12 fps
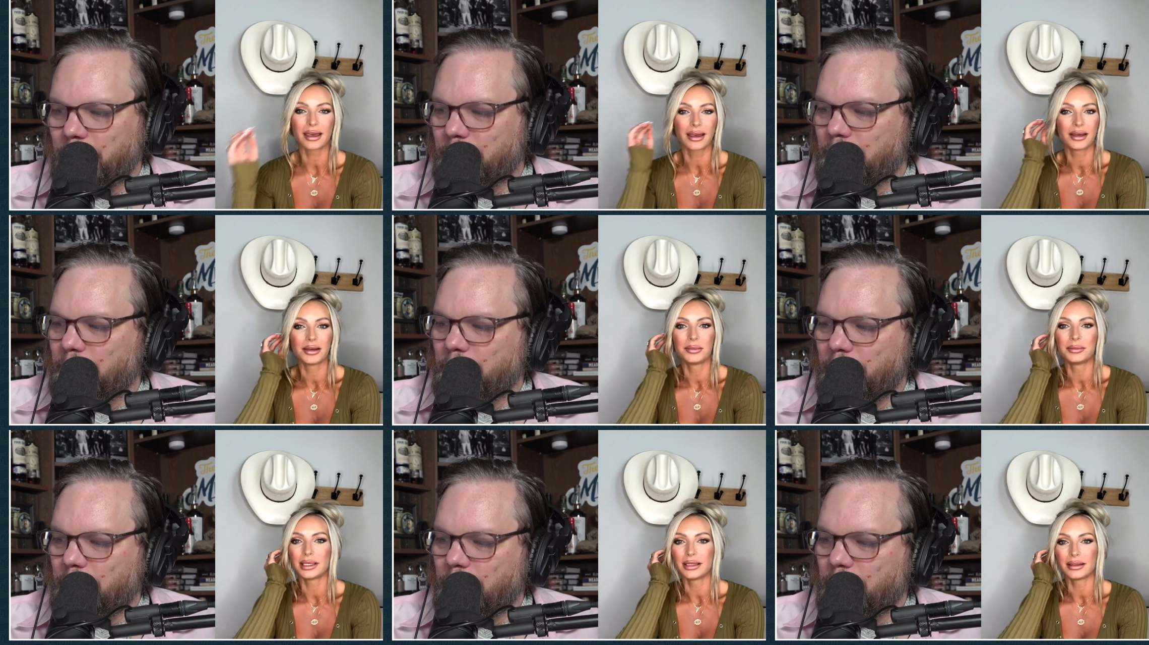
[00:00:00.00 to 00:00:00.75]

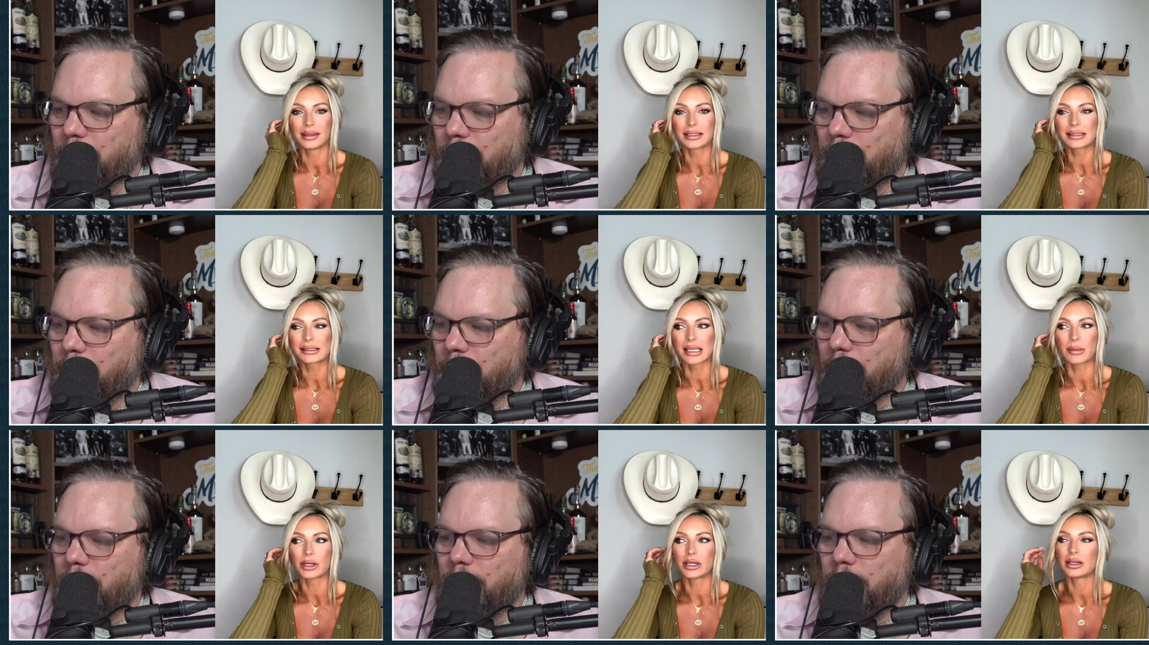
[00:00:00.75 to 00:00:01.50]
Speaker 1: Um, this
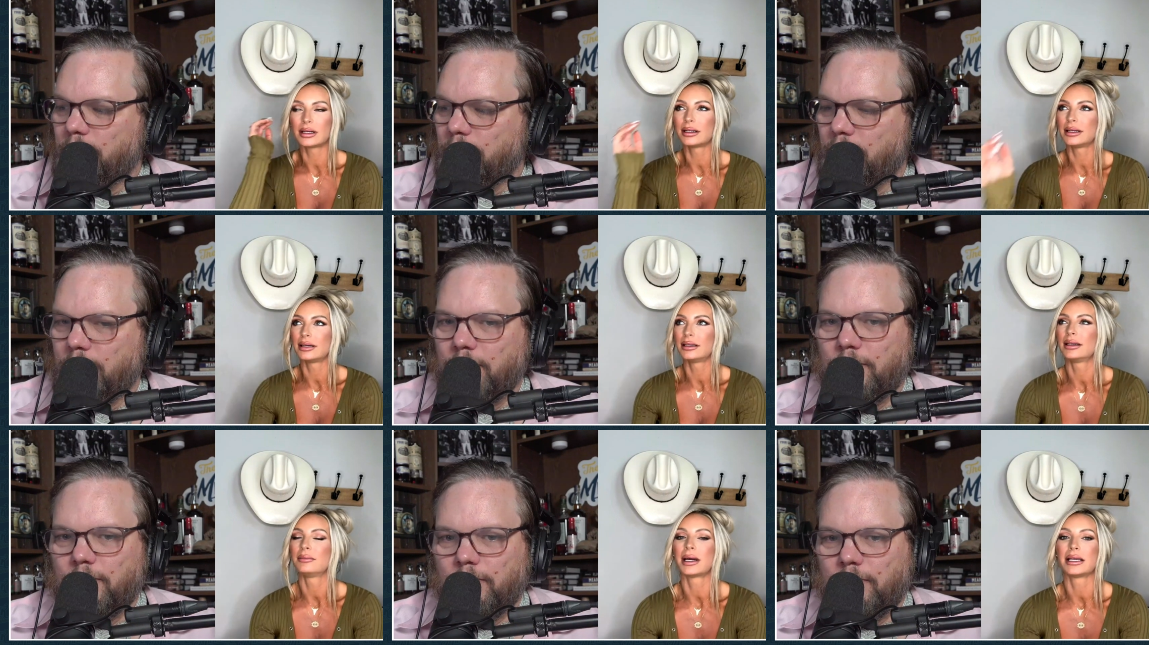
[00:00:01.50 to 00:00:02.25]
summer,
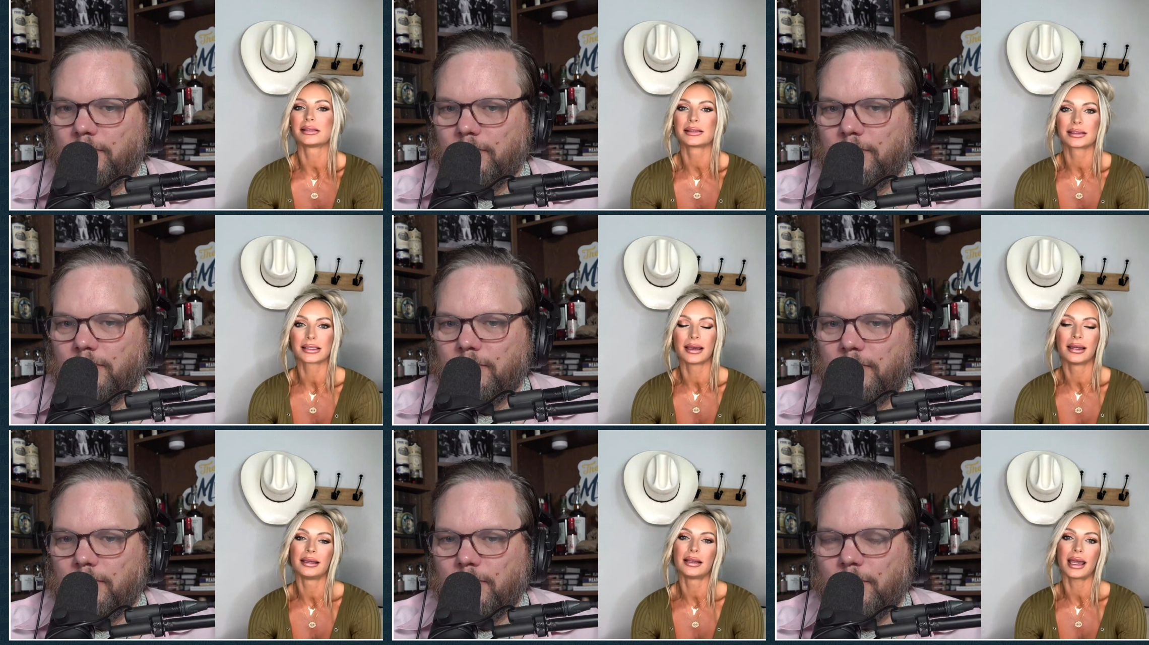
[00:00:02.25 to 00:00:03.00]
my
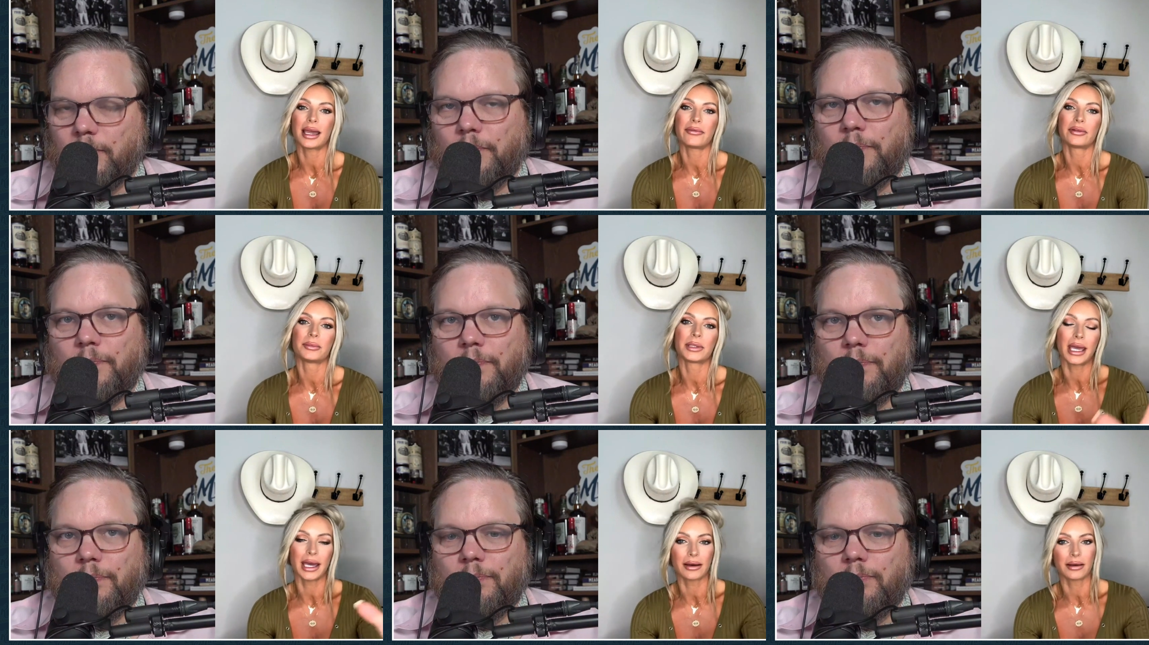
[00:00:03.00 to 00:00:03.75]
son, I have him,
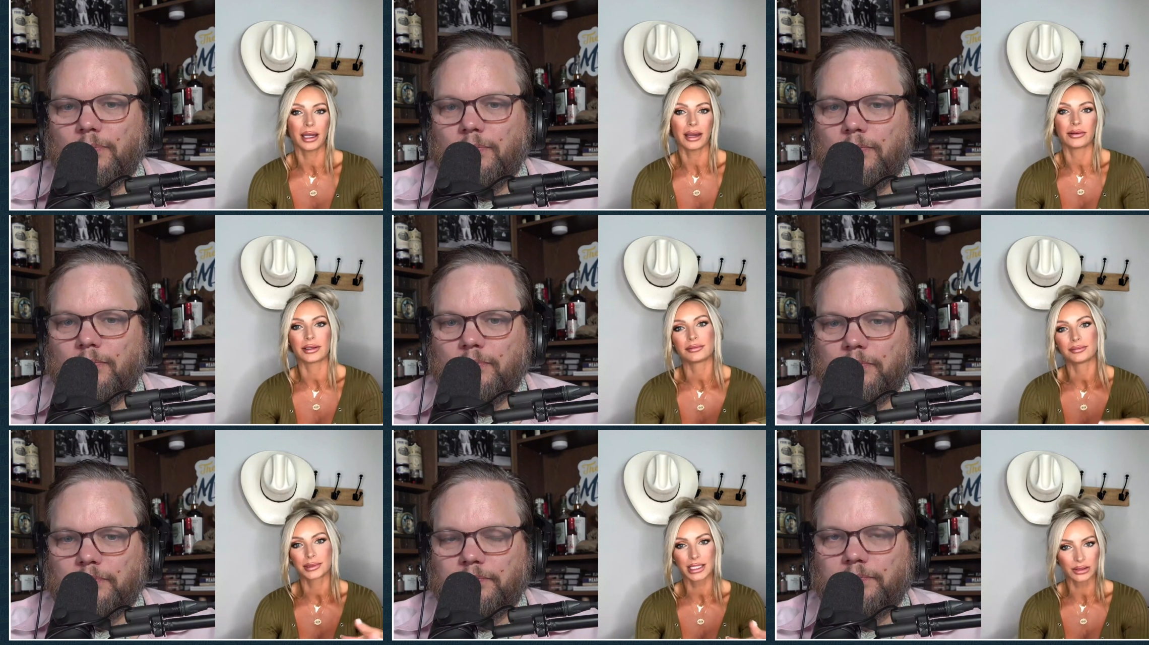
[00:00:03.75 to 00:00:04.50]
ha I have a
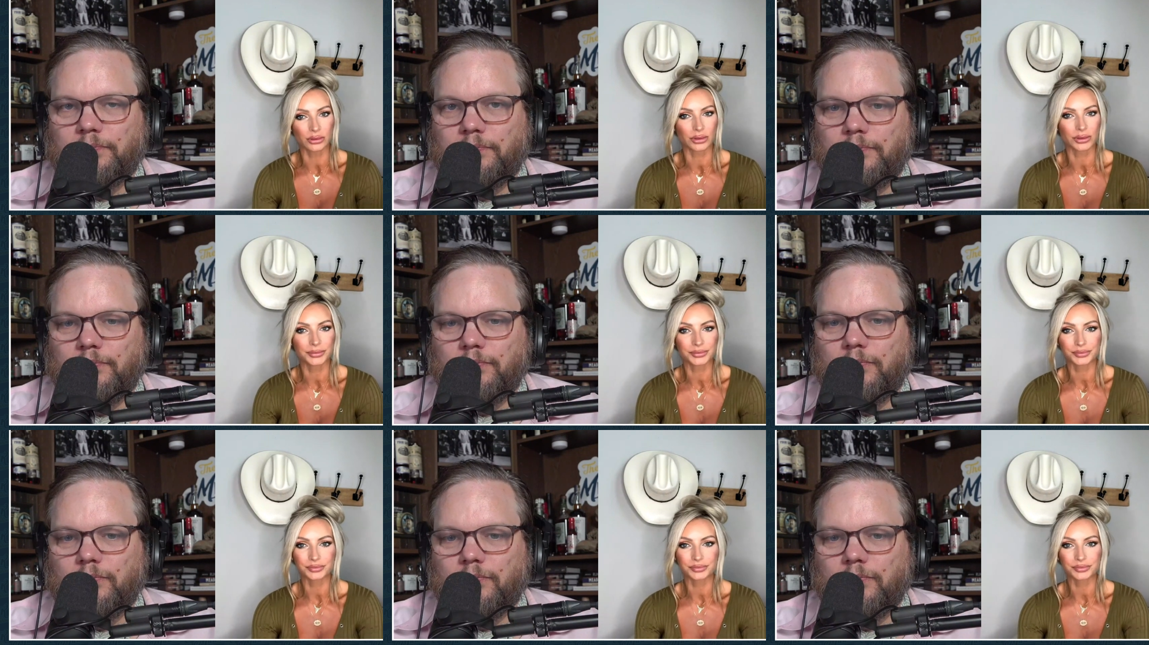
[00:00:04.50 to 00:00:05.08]
ten year old,